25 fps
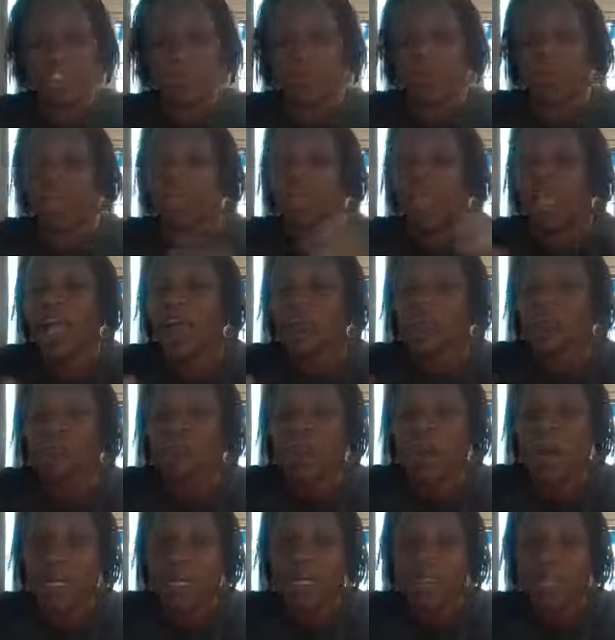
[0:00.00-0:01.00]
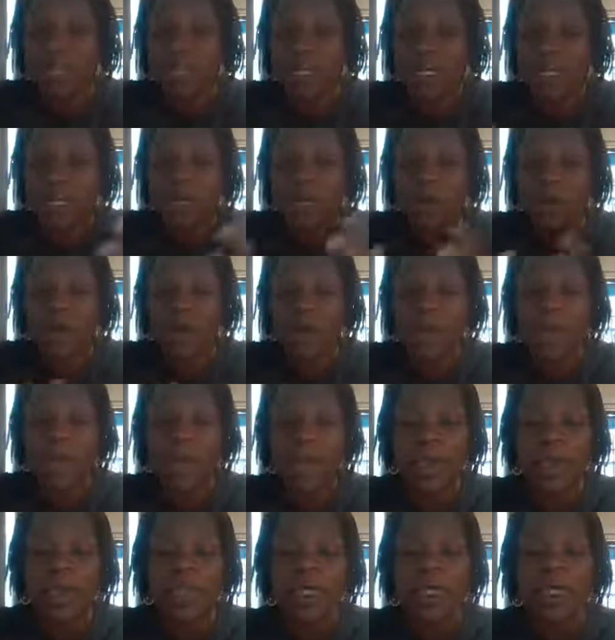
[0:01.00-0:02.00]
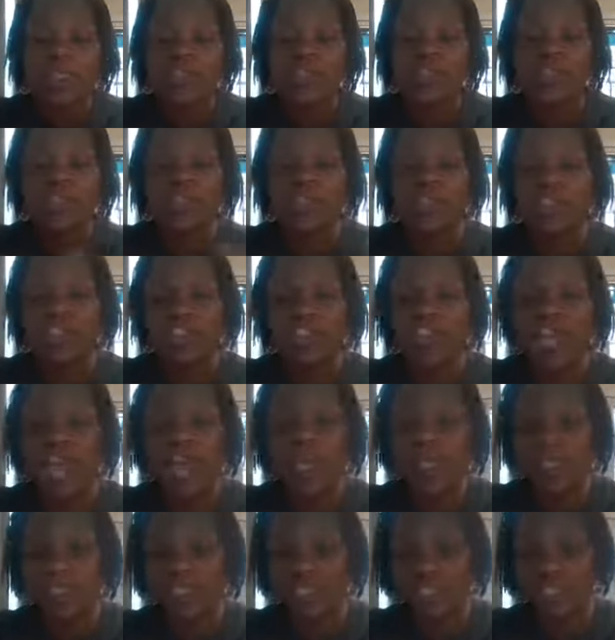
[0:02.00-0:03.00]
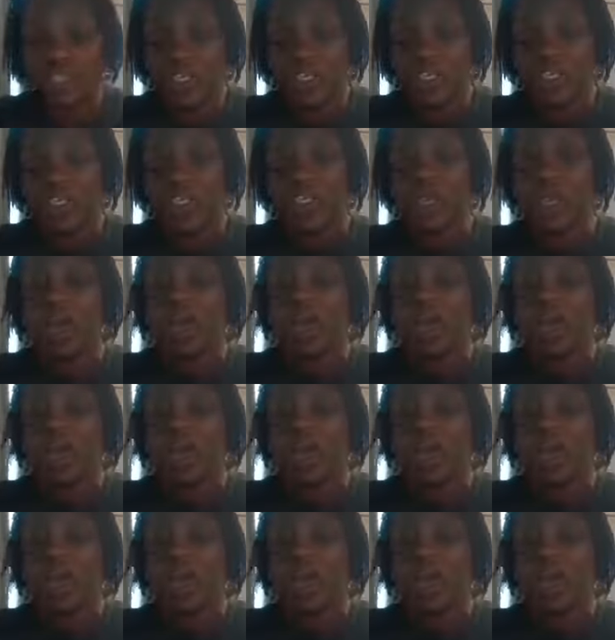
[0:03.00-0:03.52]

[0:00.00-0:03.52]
some only have one. Okay. So the challenge is